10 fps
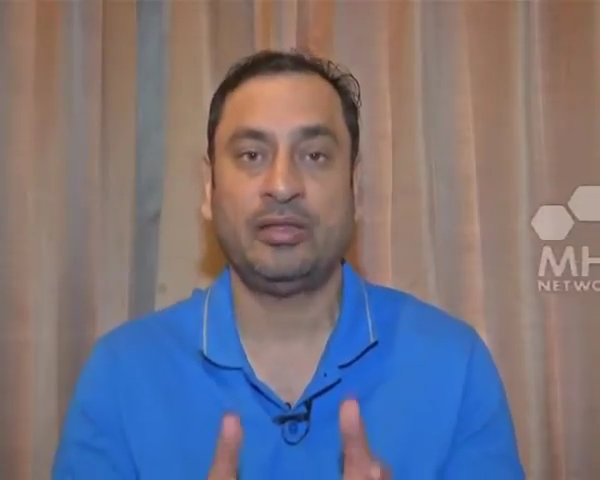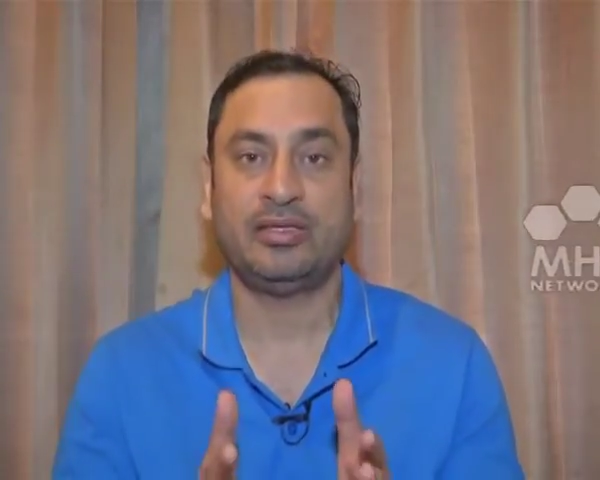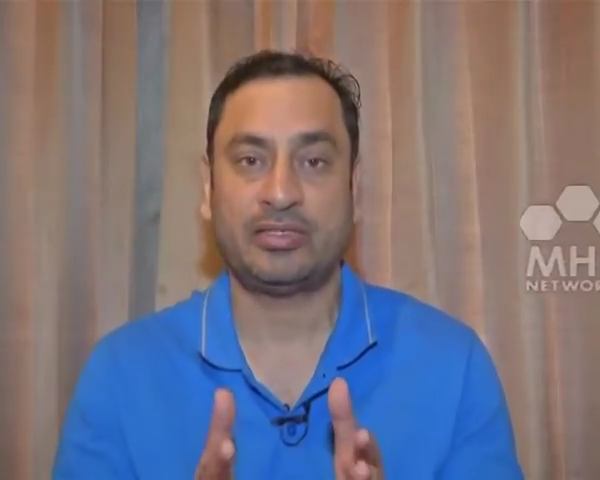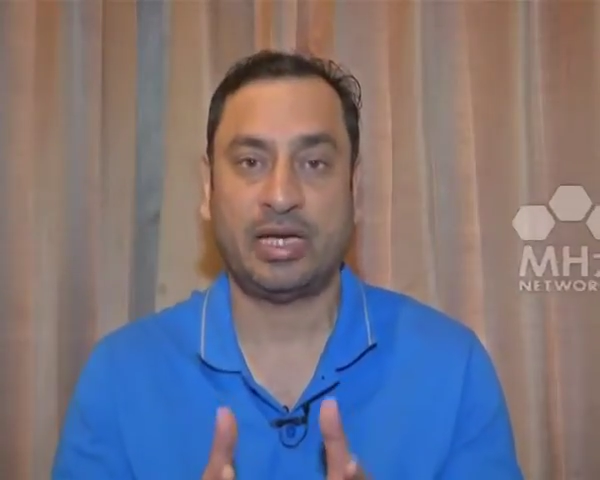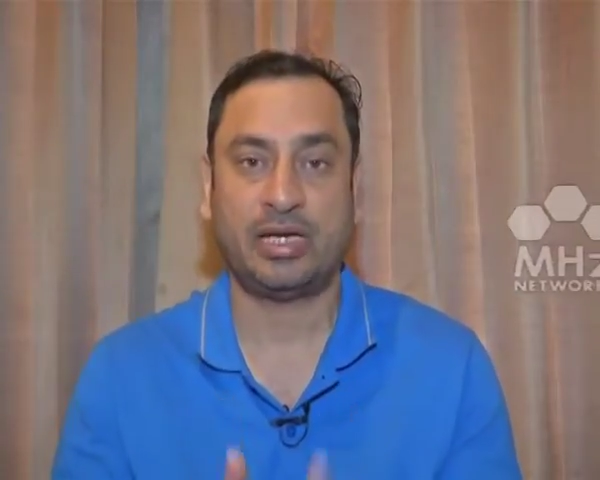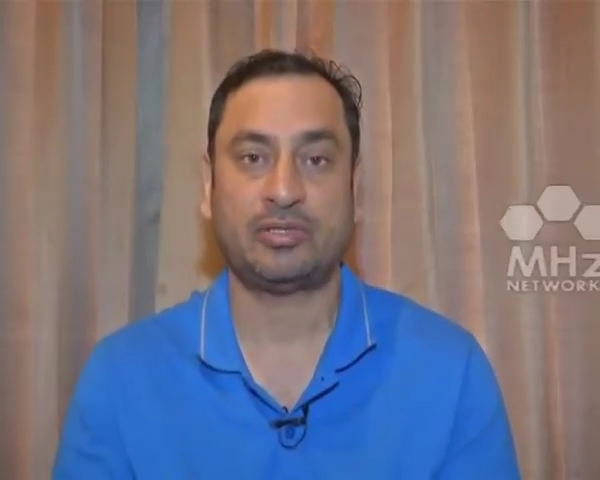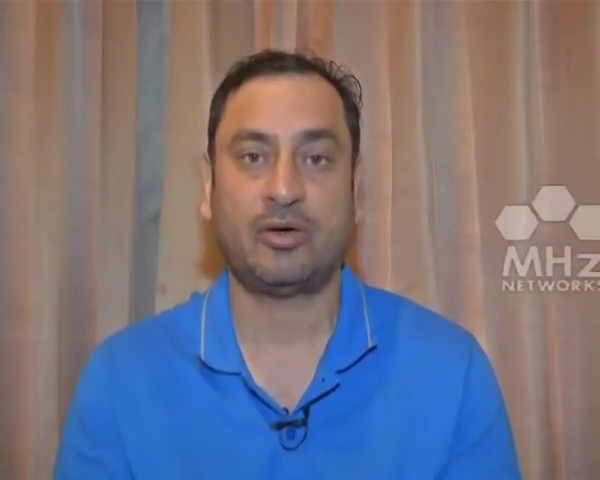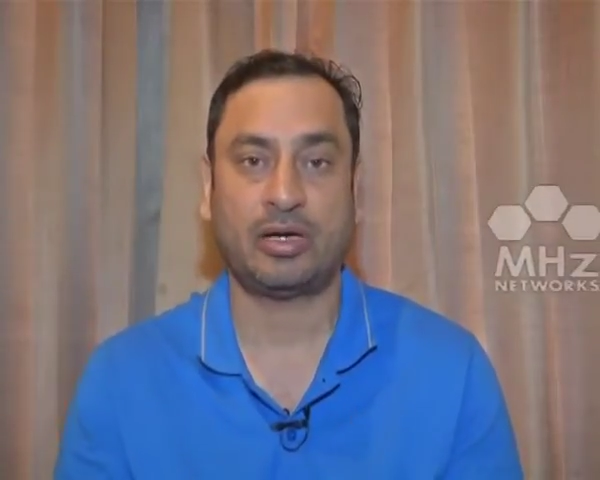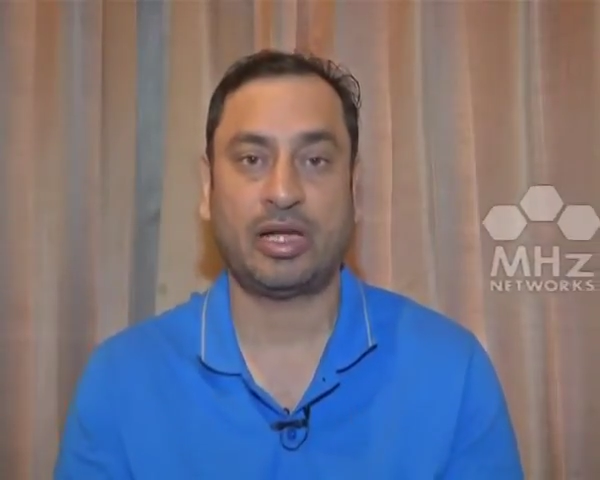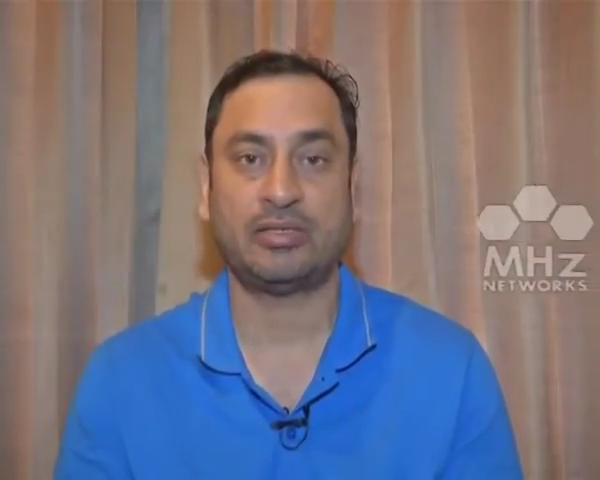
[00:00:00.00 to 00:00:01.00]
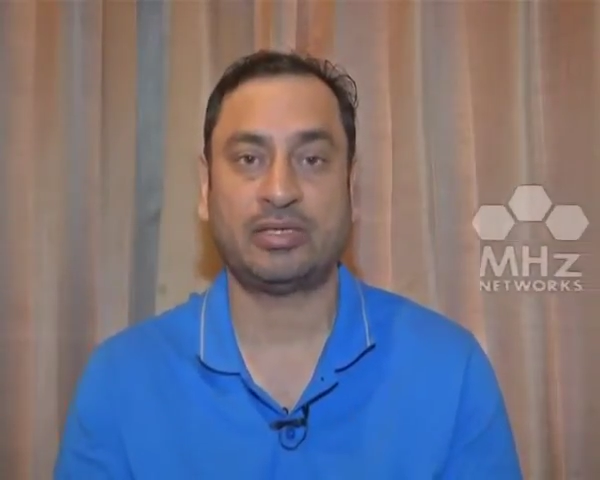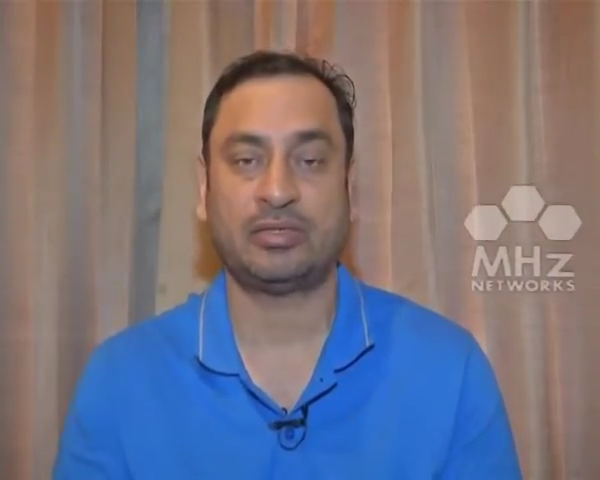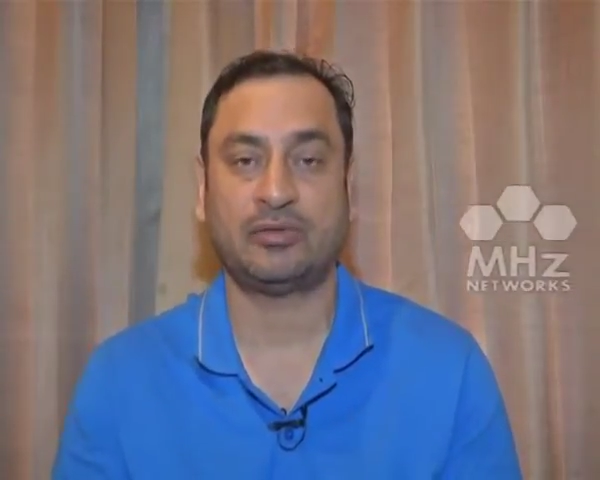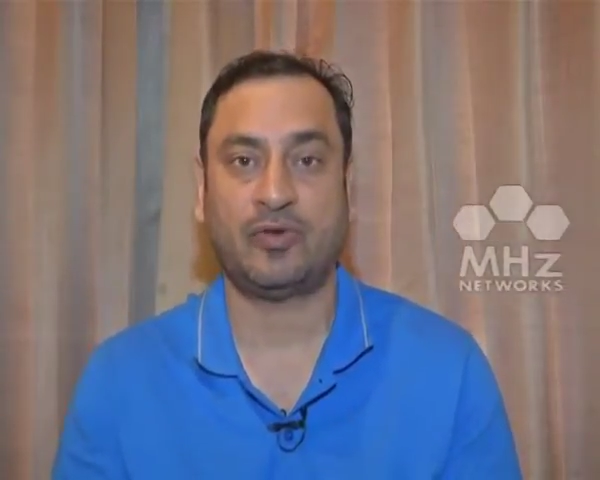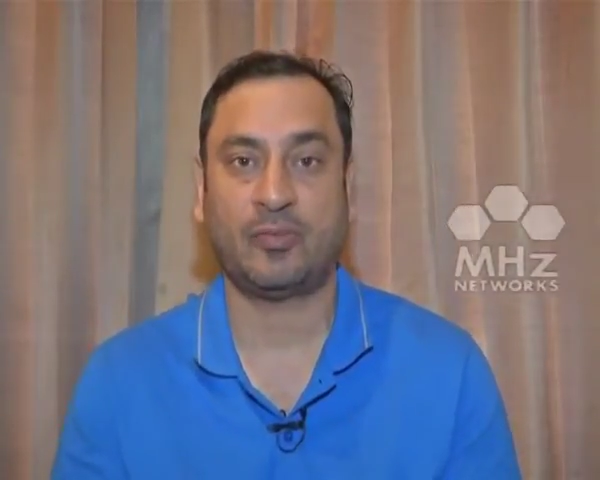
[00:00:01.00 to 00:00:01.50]
these terrorist
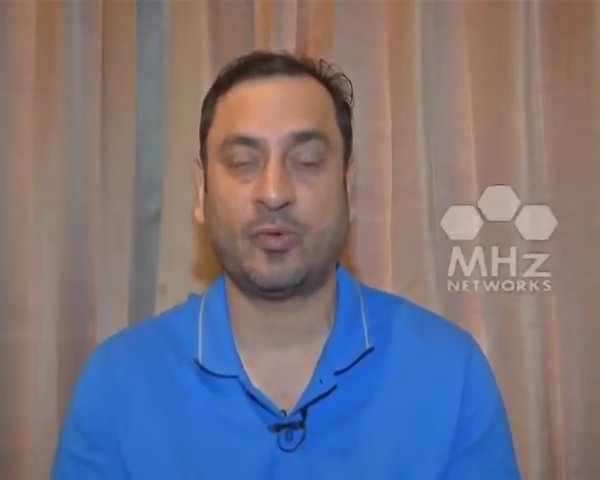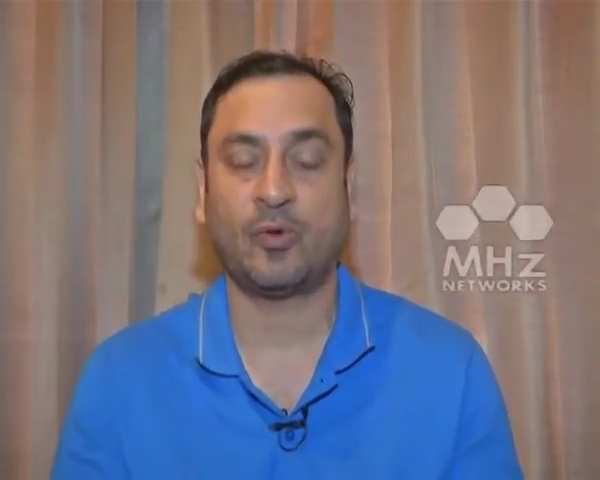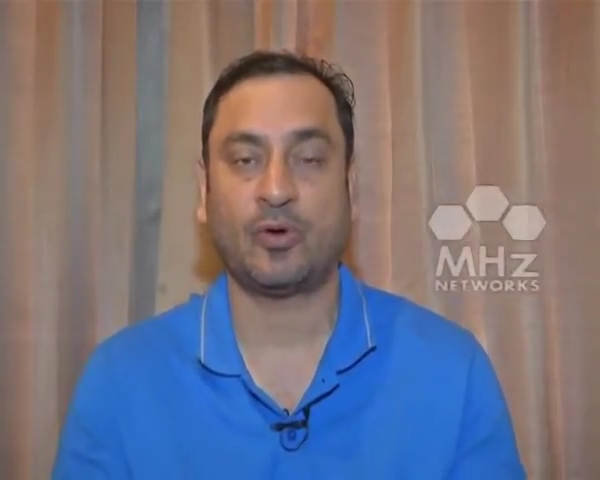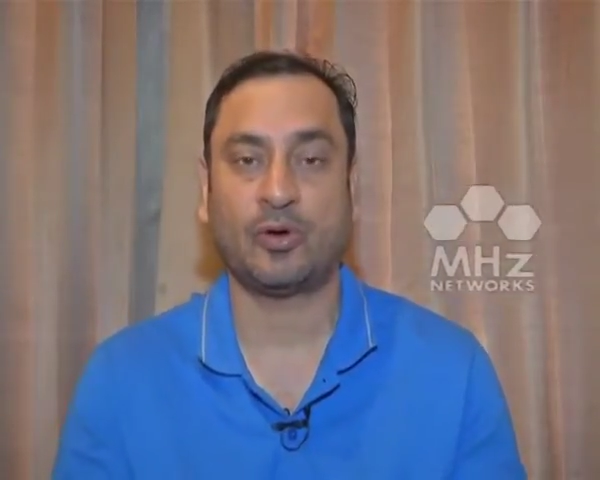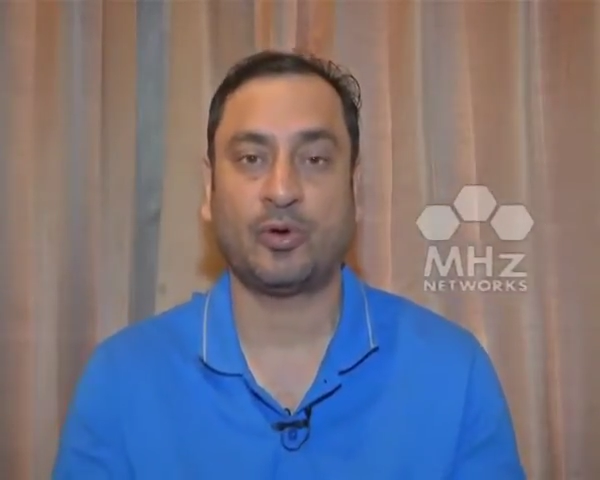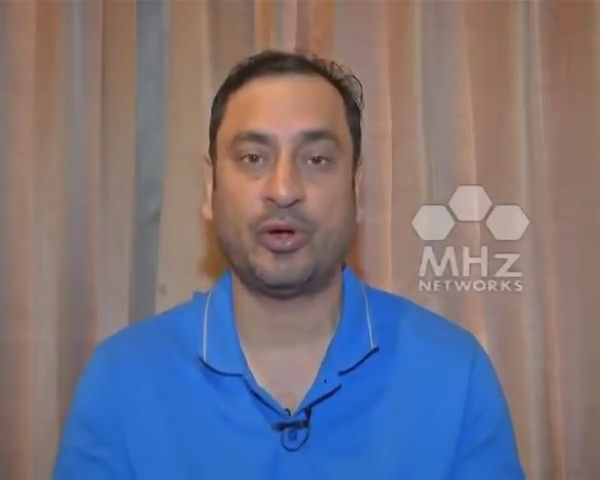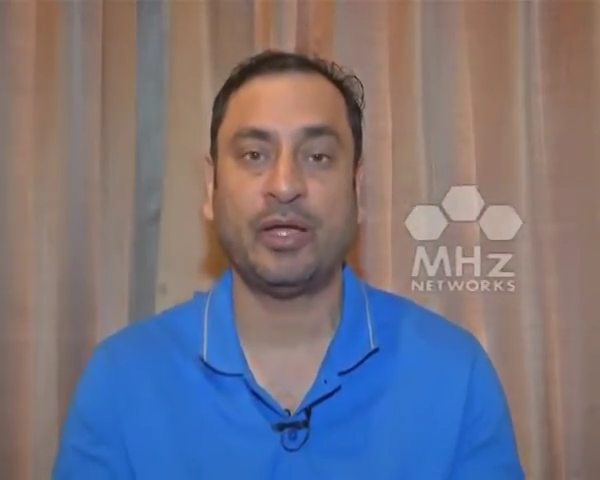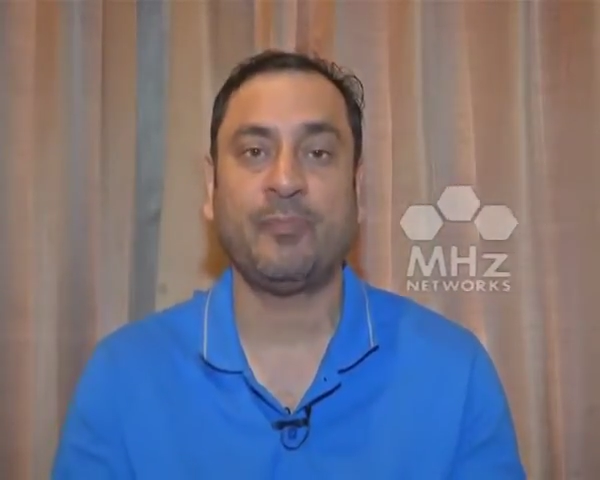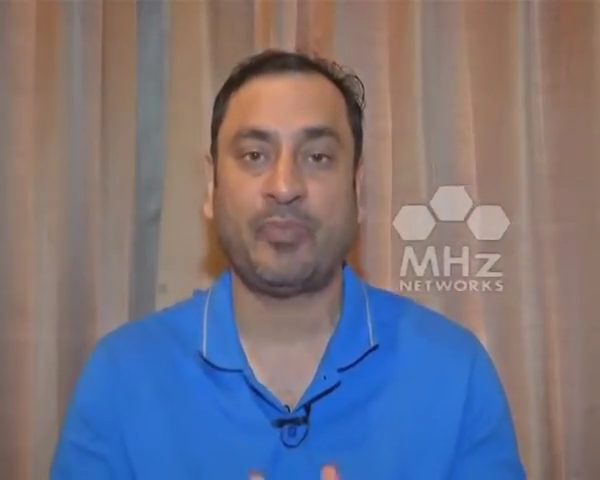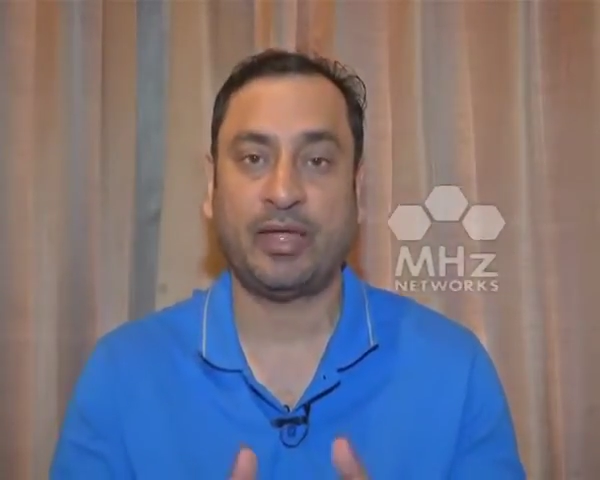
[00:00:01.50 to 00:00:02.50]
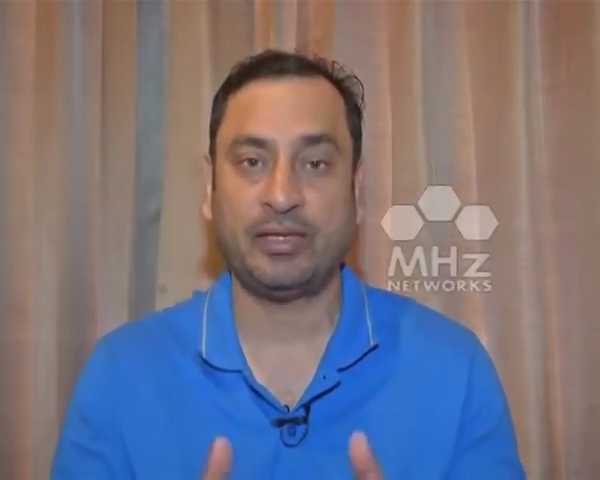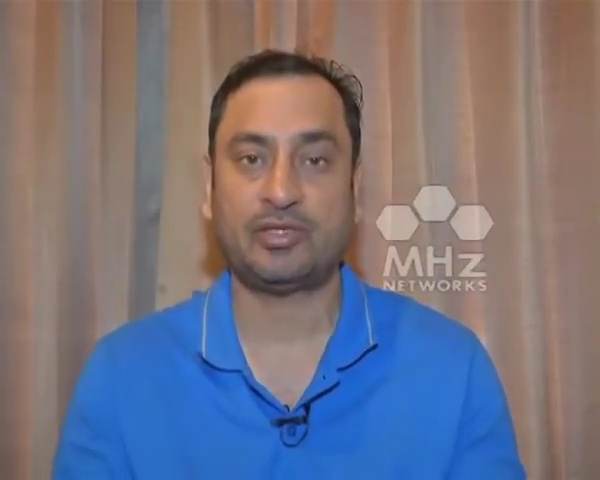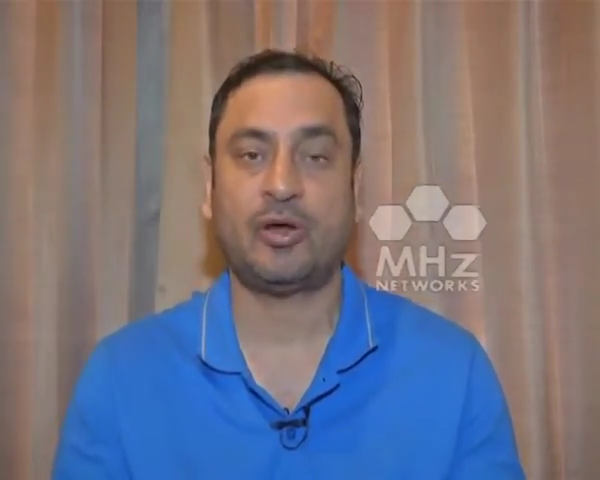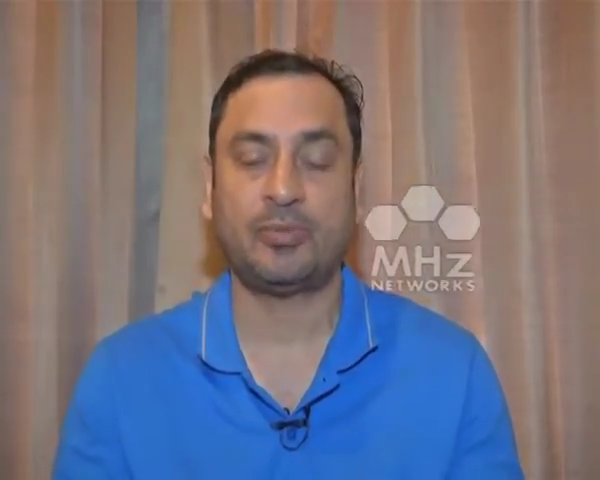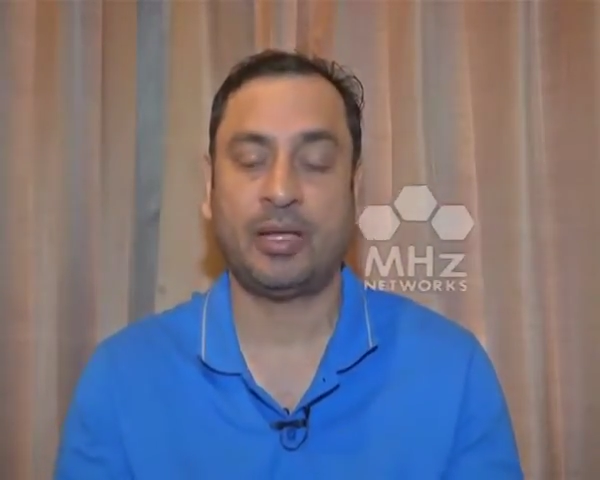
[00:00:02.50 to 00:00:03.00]
organizations from go, growing, and they
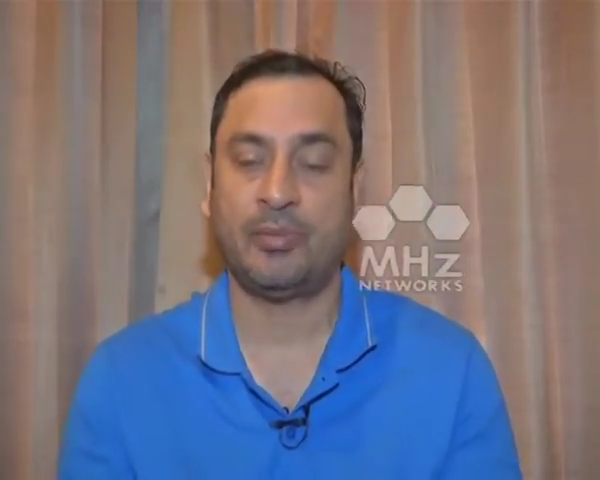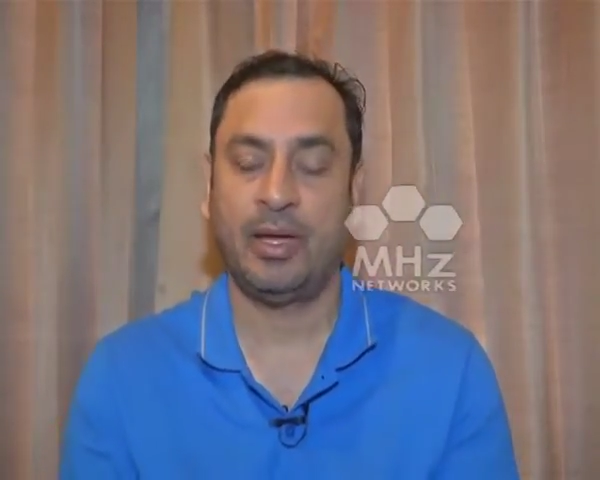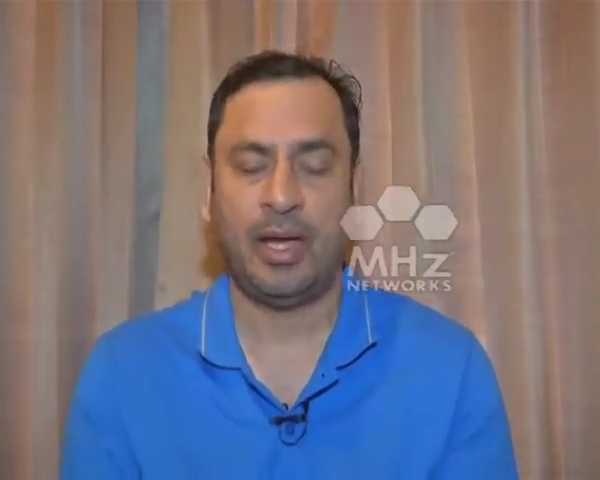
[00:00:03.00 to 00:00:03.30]
stop them.